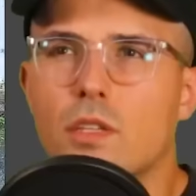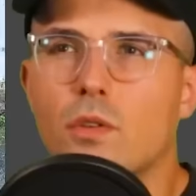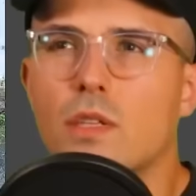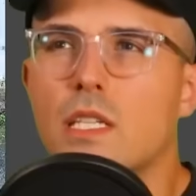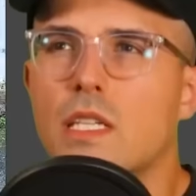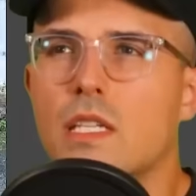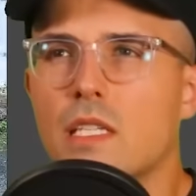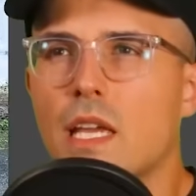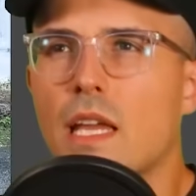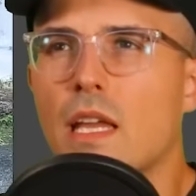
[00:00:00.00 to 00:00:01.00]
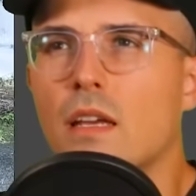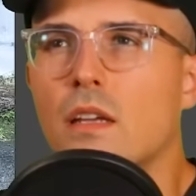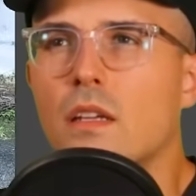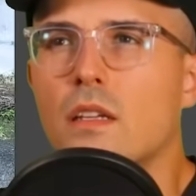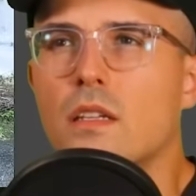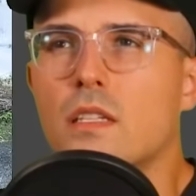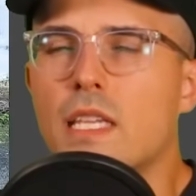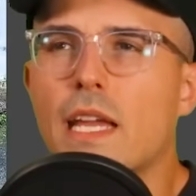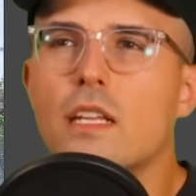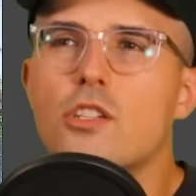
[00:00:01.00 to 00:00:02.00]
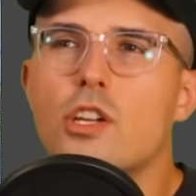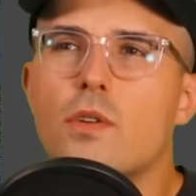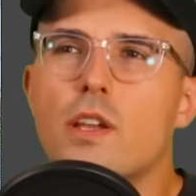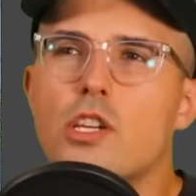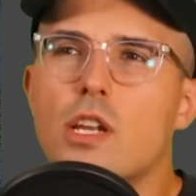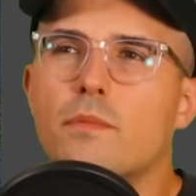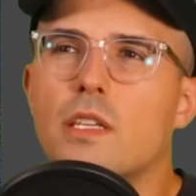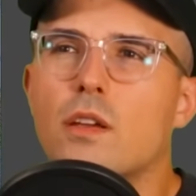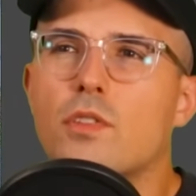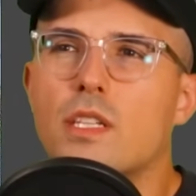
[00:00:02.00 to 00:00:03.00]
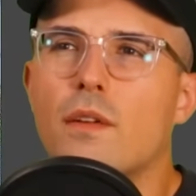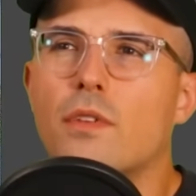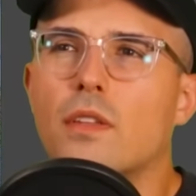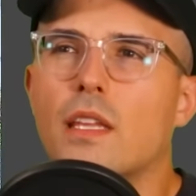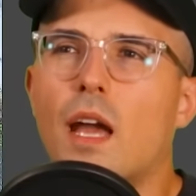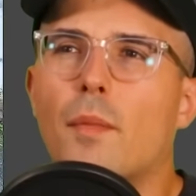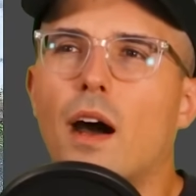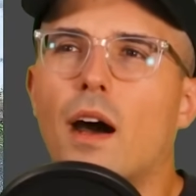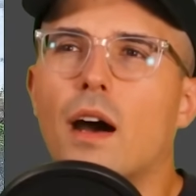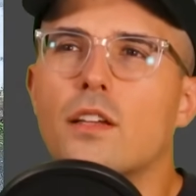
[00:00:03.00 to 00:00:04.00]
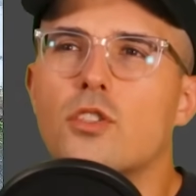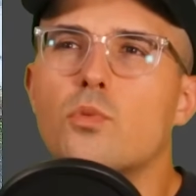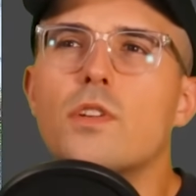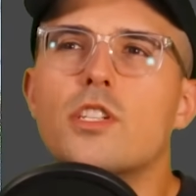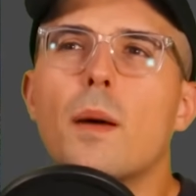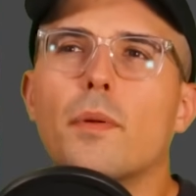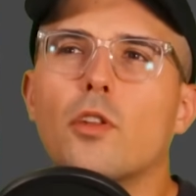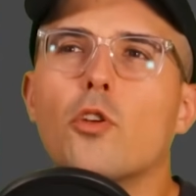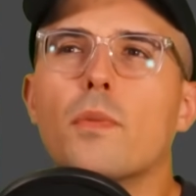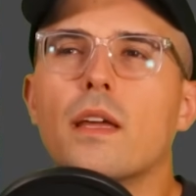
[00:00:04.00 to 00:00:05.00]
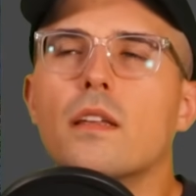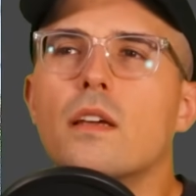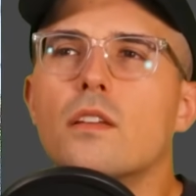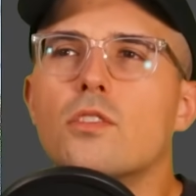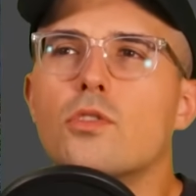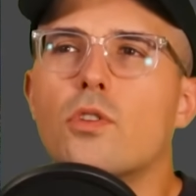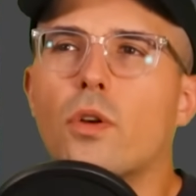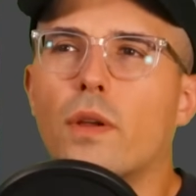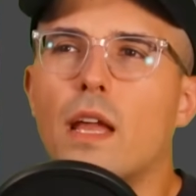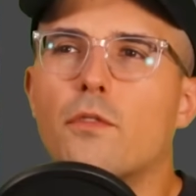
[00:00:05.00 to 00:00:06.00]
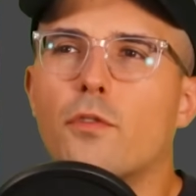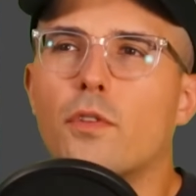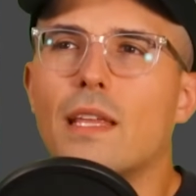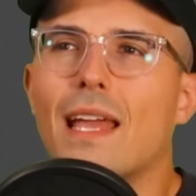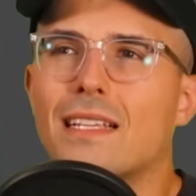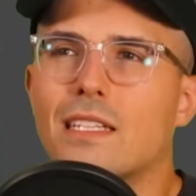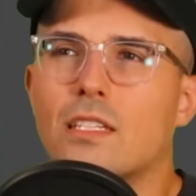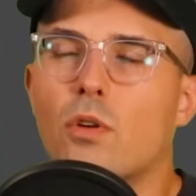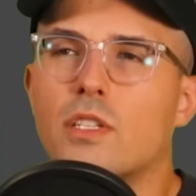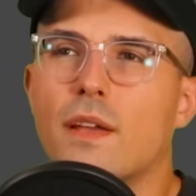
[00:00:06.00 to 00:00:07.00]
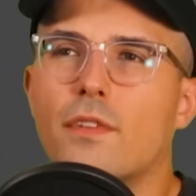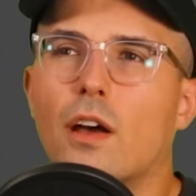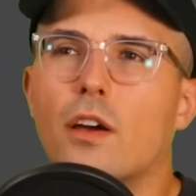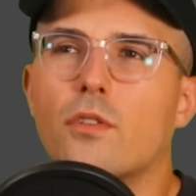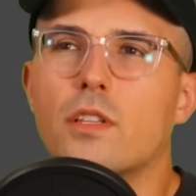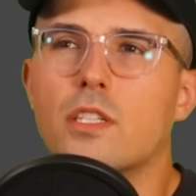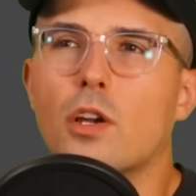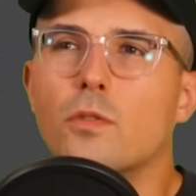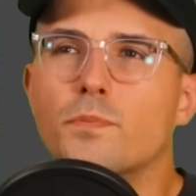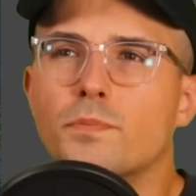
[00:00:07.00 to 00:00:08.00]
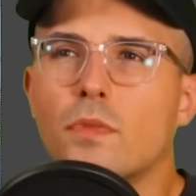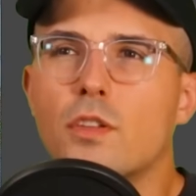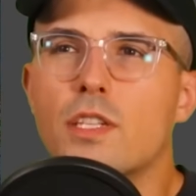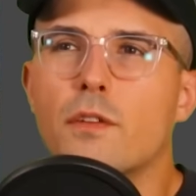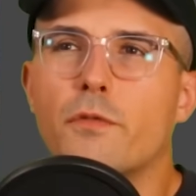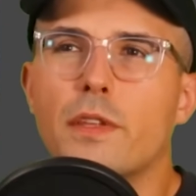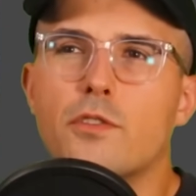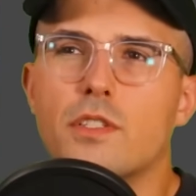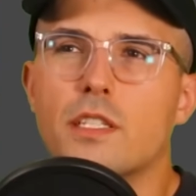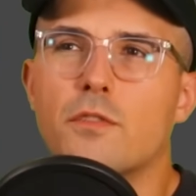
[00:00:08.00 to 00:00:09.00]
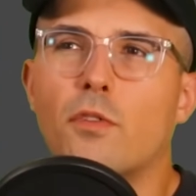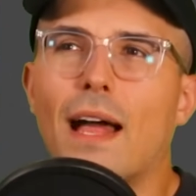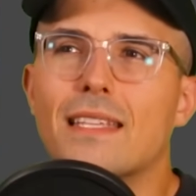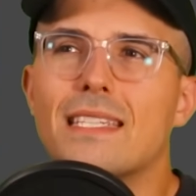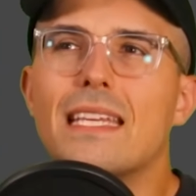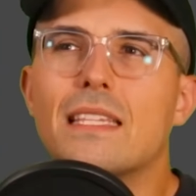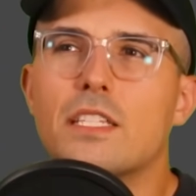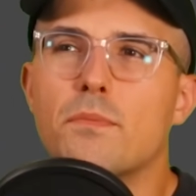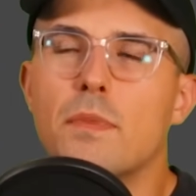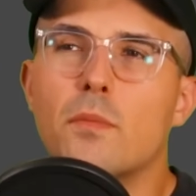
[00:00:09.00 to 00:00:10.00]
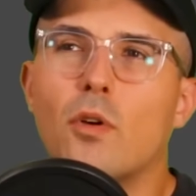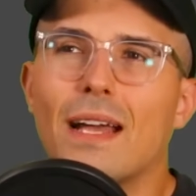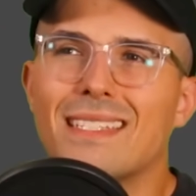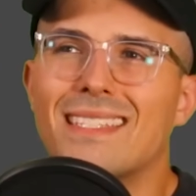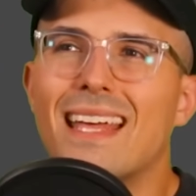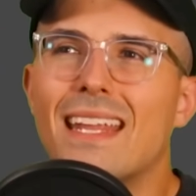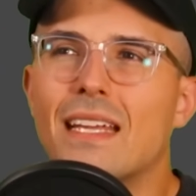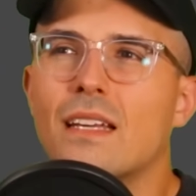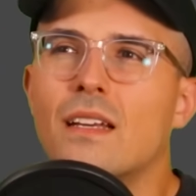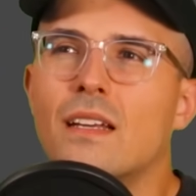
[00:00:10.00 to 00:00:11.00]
So this is a second generation MT-07 that Yamaha switched up a little bit to create for the XSR700. So you see it features this flat seat, this minimal aesthetic,